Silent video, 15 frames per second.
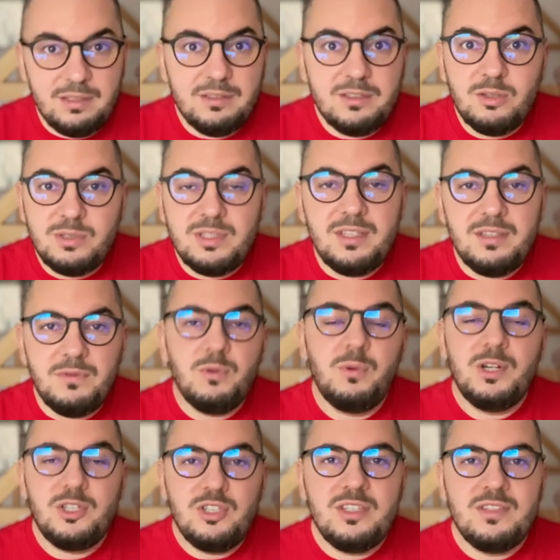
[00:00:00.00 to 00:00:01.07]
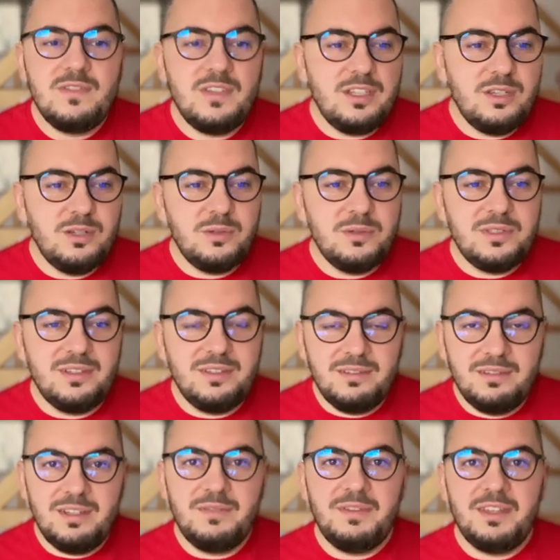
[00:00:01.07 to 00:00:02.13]
So see, if you watch these videos
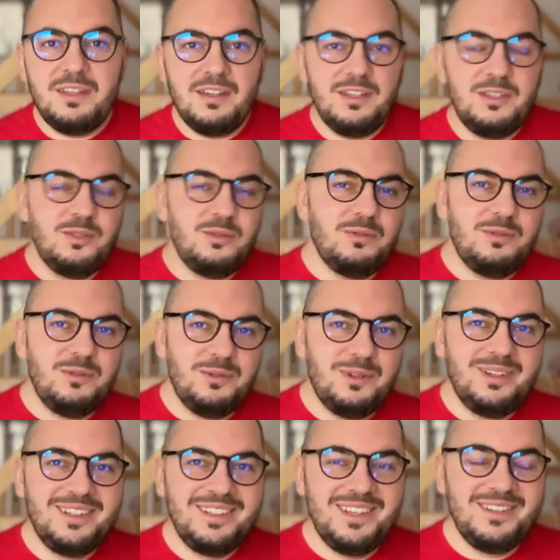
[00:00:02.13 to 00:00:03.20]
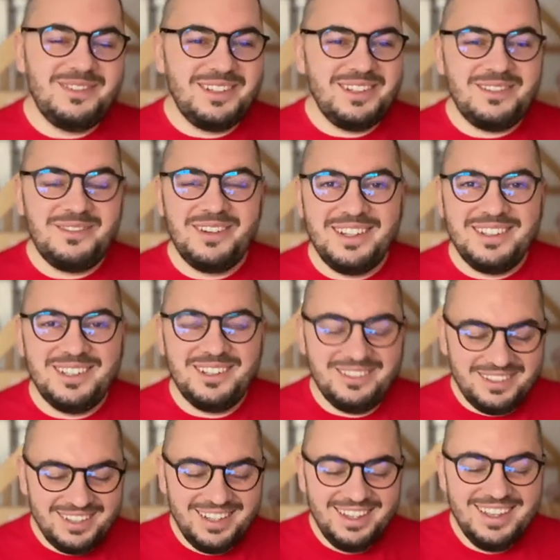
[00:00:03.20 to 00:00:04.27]
and everything I do, you definitely find
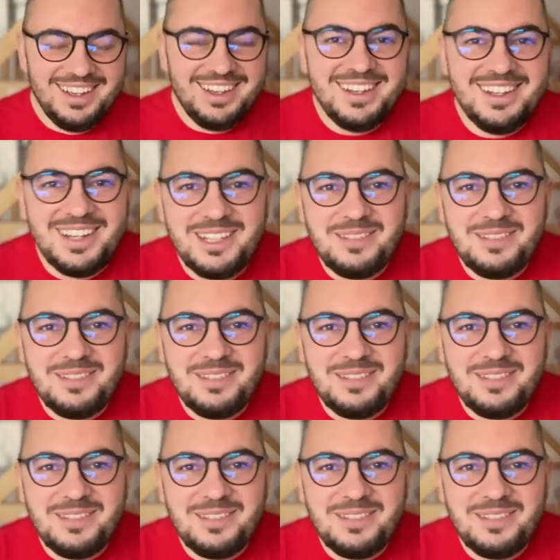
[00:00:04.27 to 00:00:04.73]
out a lot